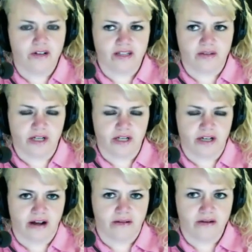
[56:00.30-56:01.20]
on what your
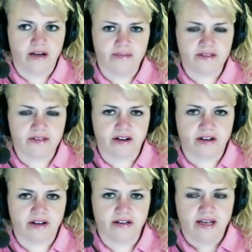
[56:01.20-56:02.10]
outcomes
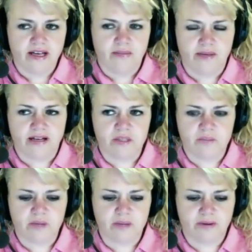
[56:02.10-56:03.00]
are, because
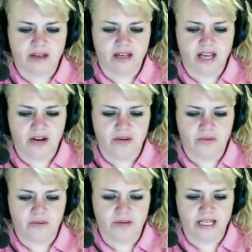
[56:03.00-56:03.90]
people can get
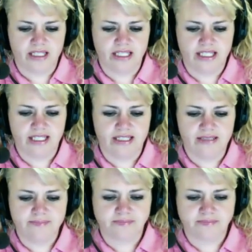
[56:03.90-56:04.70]
really